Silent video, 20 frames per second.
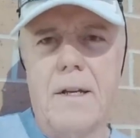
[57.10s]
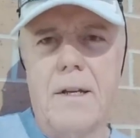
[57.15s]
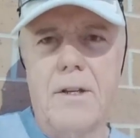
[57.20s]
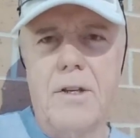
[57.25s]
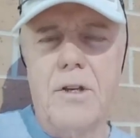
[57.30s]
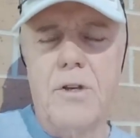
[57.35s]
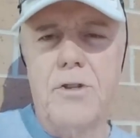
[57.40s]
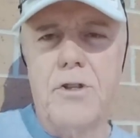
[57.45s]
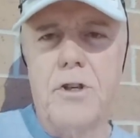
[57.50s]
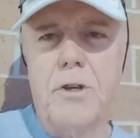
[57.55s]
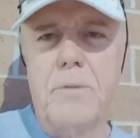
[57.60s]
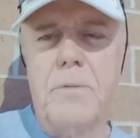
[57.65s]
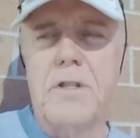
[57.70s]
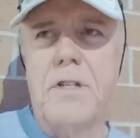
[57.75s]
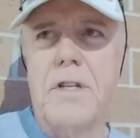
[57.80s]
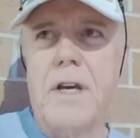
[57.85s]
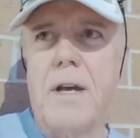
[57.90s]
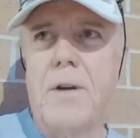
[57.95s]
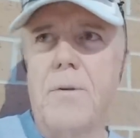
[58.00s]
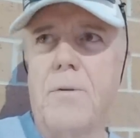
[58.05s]
YouTube,
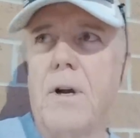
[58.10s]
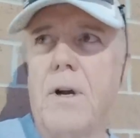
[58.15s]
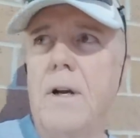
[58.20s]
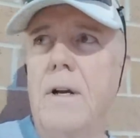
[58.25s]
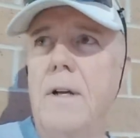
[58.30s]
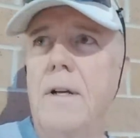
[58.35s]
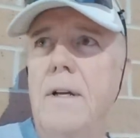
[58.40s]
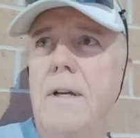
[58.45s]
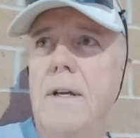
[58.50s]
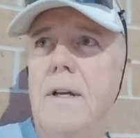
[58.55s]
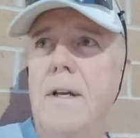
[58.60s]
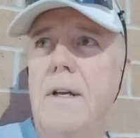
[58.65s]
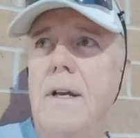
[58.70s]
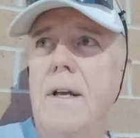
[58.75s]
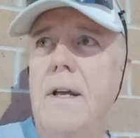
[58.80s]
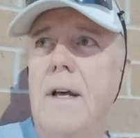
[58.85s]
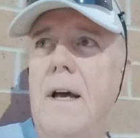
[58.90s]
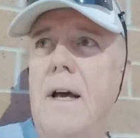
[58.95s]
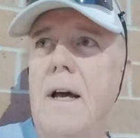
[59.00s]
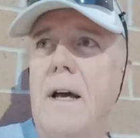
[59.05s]
etc.
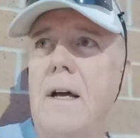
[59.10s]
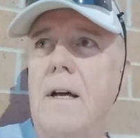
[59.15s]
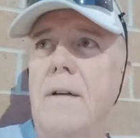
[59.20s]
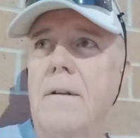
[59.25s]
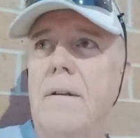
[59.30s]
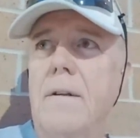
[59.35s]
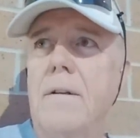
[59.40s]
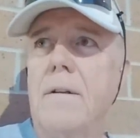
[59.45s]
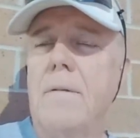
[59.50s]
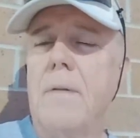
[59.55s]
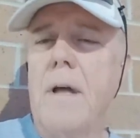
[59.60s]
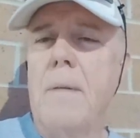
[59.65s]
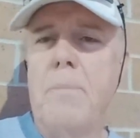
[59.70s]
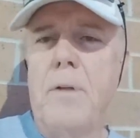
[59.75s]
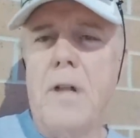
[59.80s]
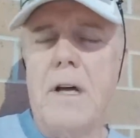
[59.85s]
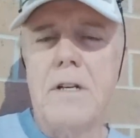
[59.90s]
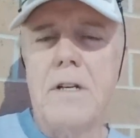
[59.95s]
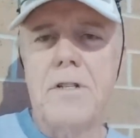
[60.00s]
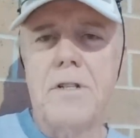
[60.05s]
And
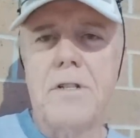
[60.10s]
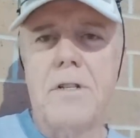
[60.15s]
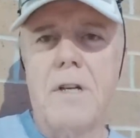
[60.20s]
plus,